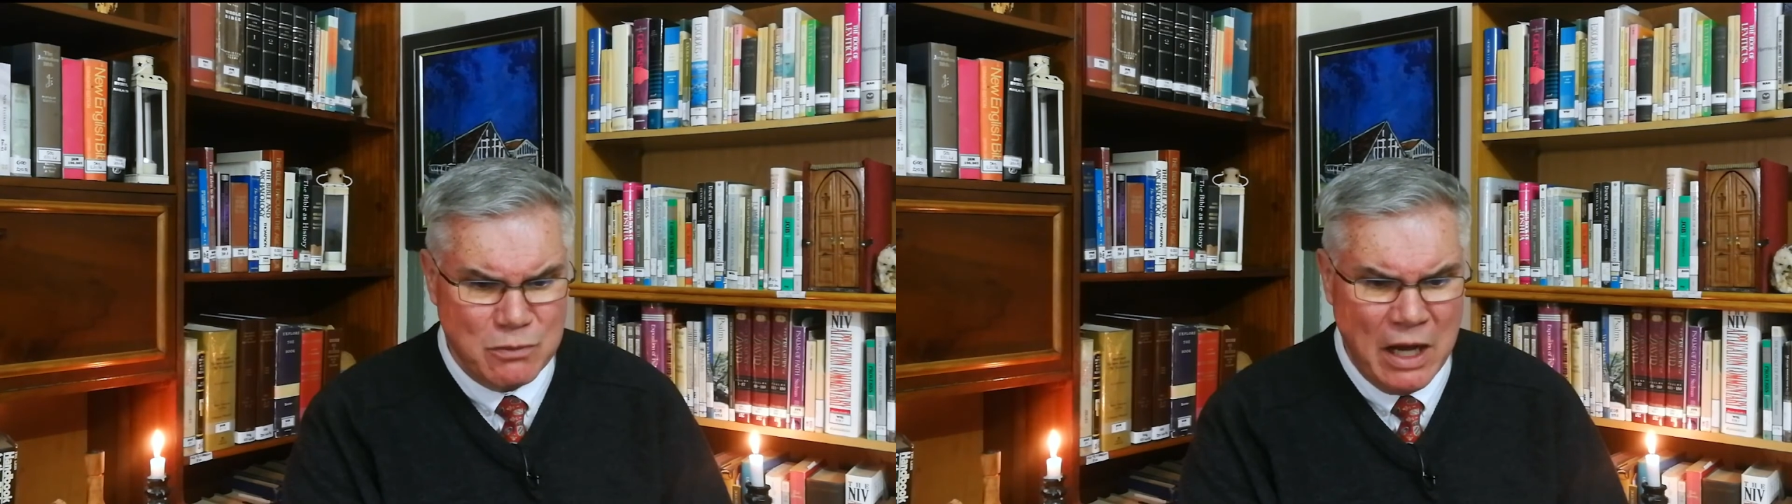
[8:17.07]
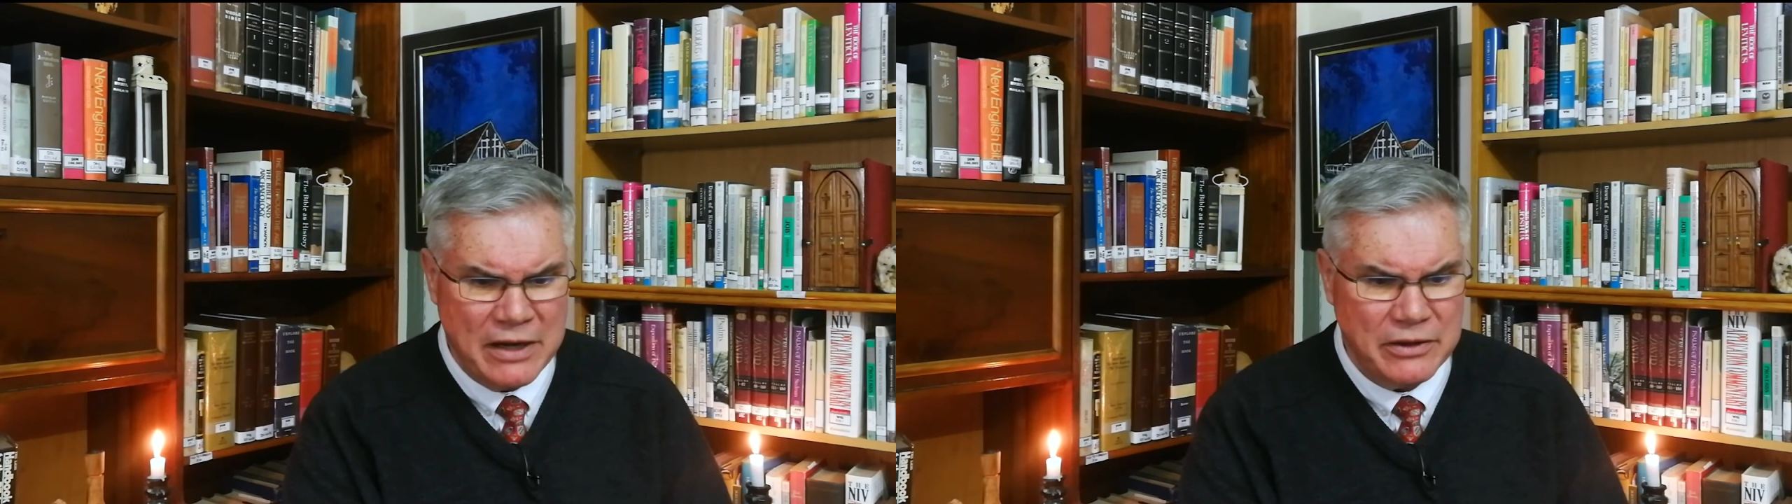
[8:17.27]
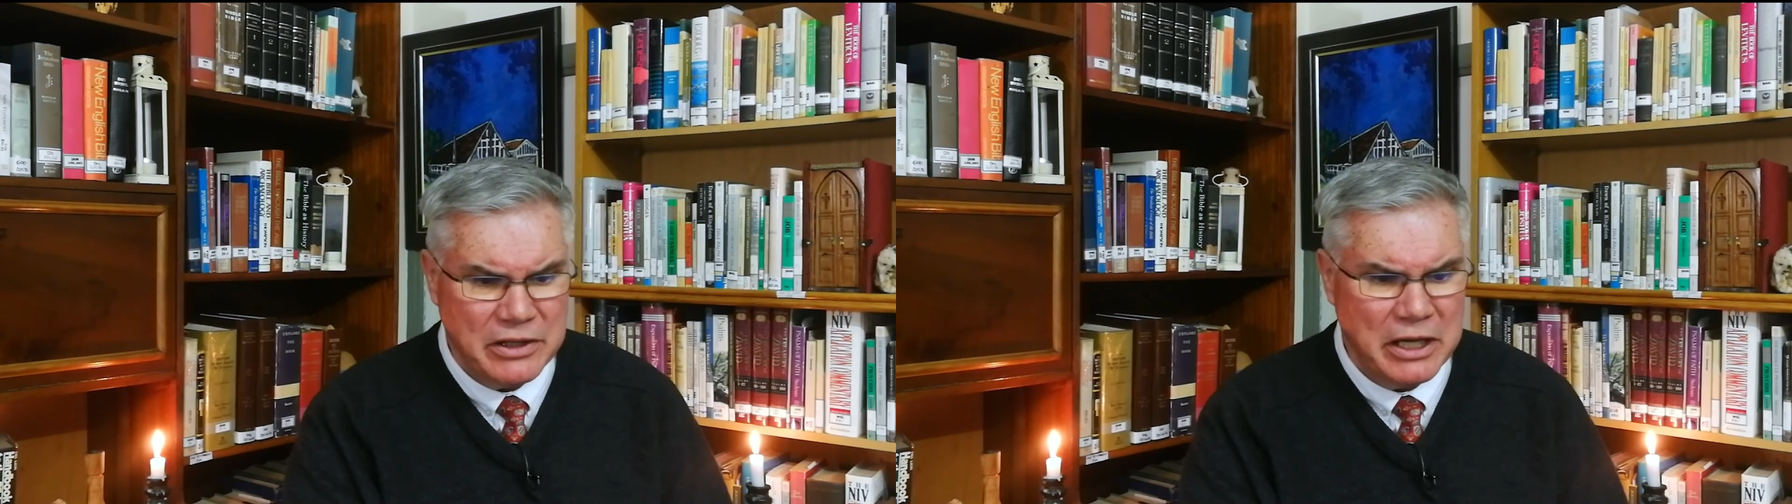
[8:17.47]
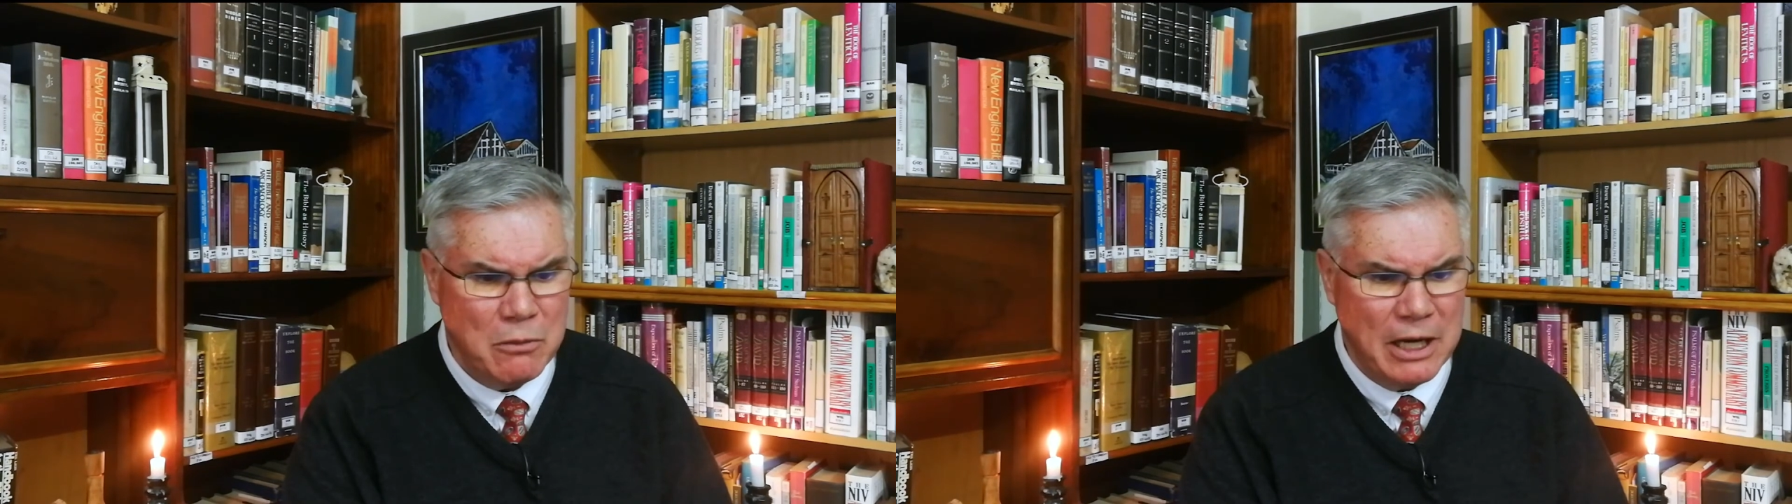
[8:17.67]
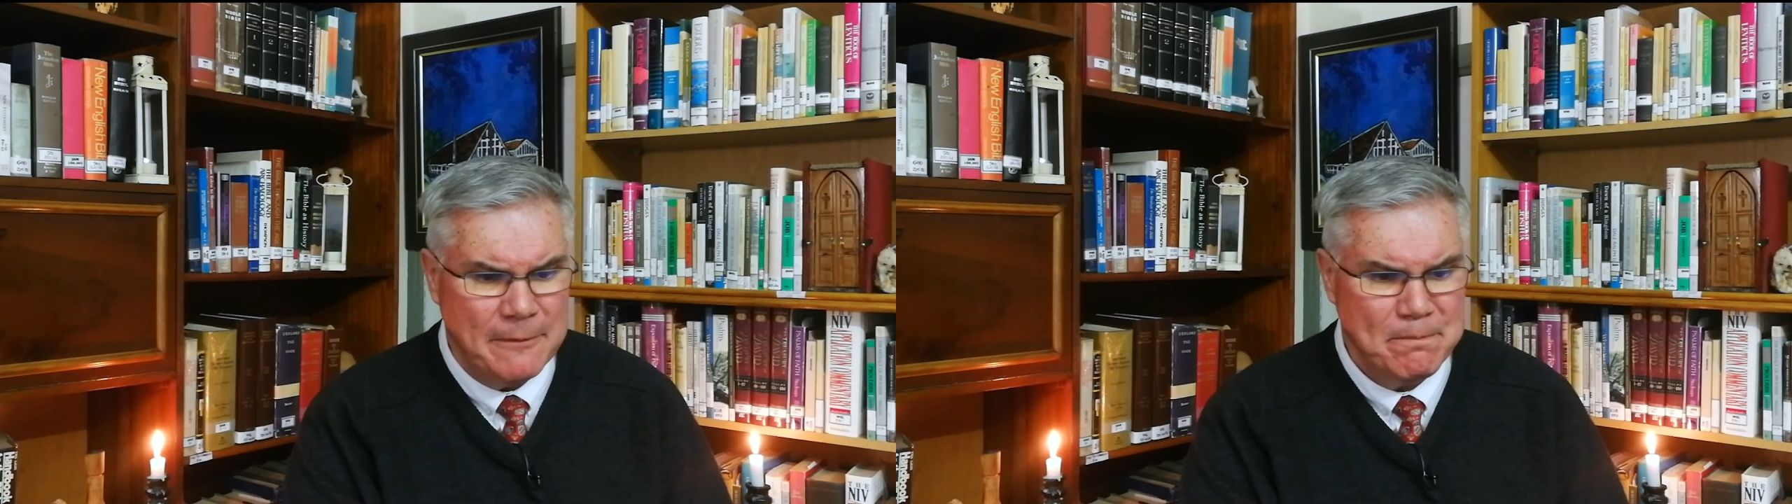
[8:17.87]

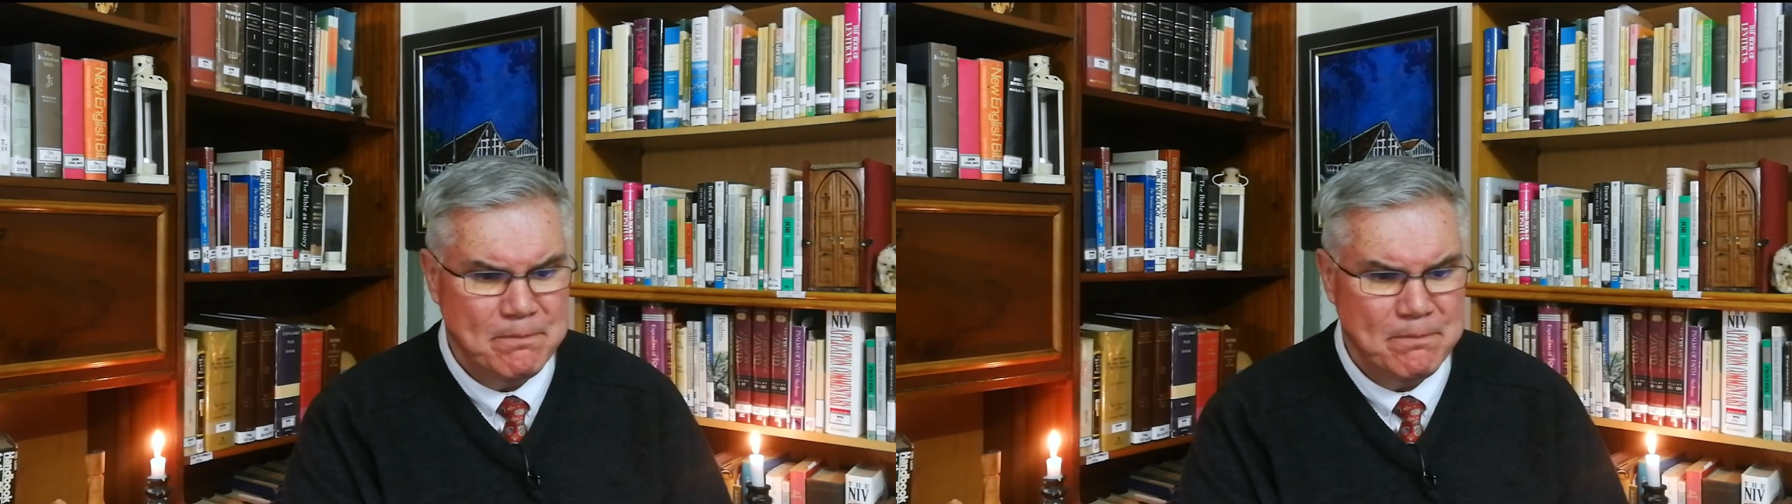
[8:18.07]
1:31.